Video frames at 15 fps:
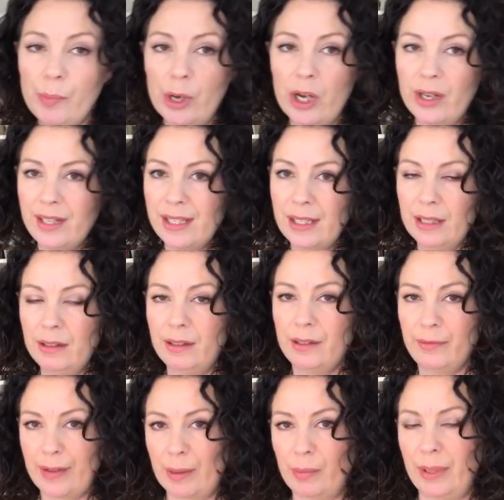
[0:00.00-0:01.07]
personal
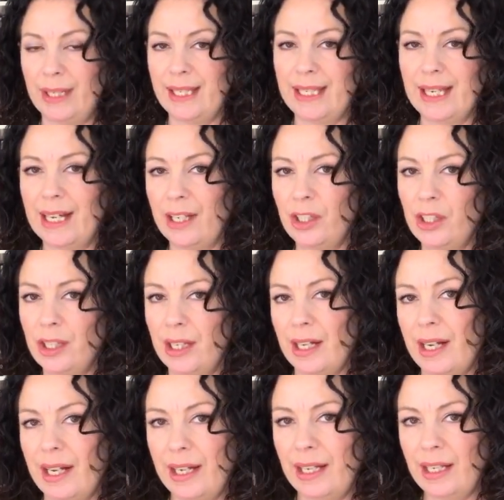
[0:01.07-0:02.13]
fabric stash that
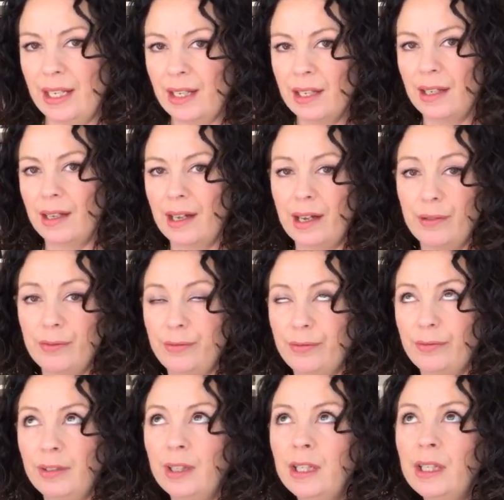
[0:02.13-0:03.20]
I have
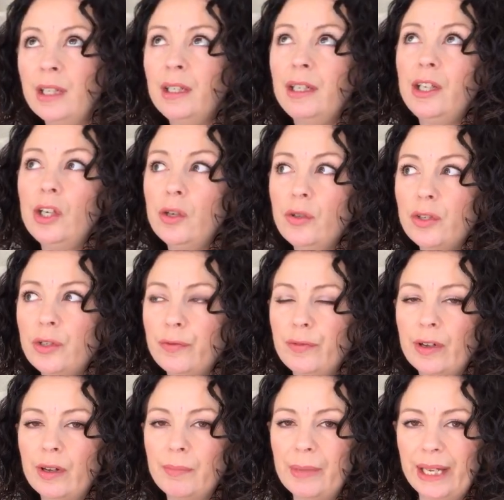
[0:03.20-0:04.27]
used
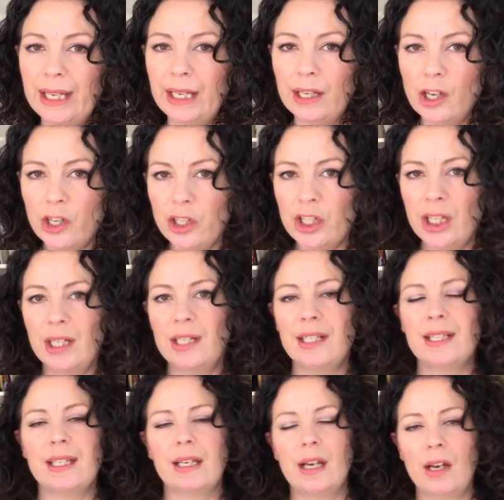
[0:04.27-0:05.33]
for making
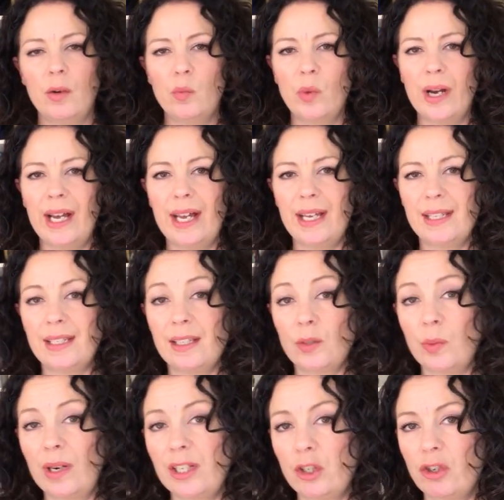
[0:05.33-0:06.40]
cushions and homewares
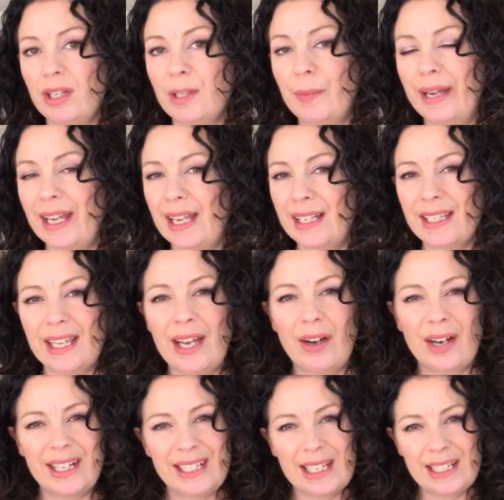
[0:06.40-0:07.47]
as well as dressmaking. So
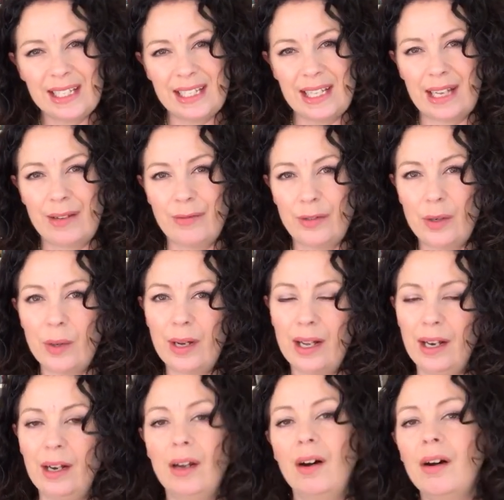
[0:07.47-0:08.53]
I tend to have quite
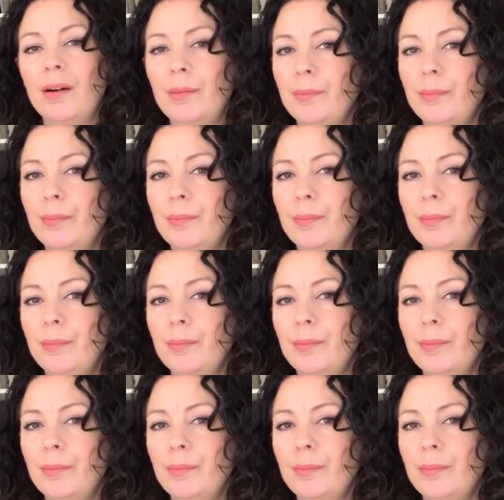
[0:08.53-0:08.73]
a lot